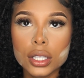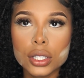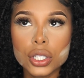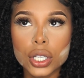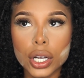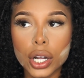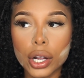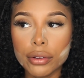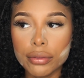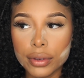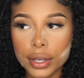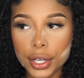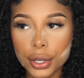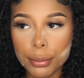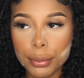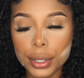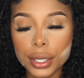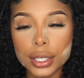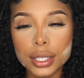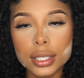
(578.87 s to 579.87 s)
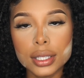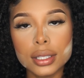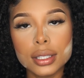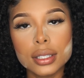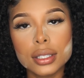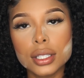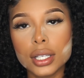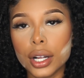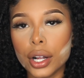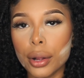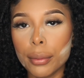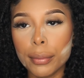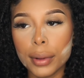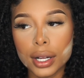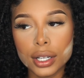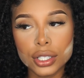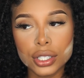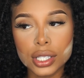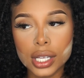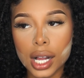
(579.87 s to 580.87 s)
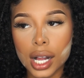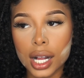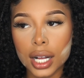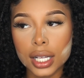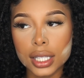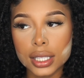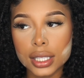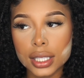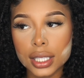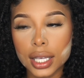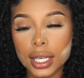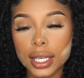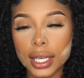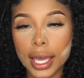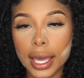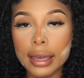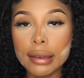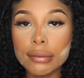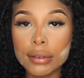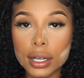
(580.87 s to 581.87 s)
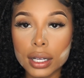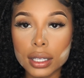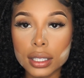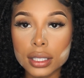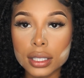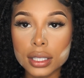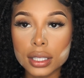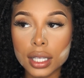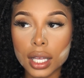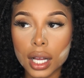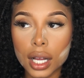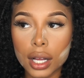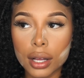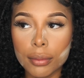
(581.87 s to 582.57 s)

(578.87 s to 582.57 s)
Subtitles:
took our fingerprints, took our mug shots, gave us